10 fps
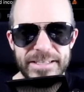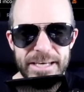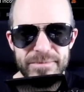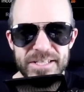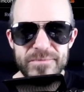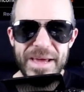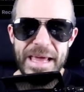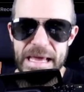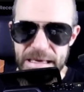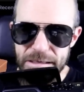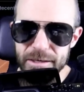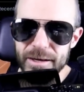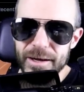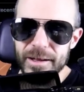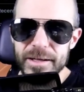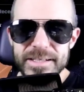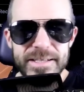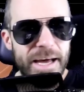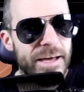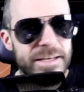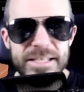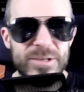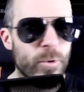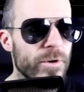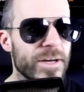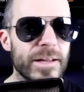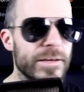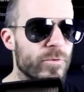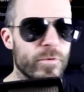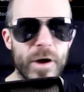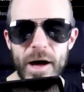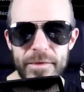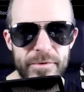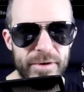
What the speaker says: seems to be, let's say, historically rather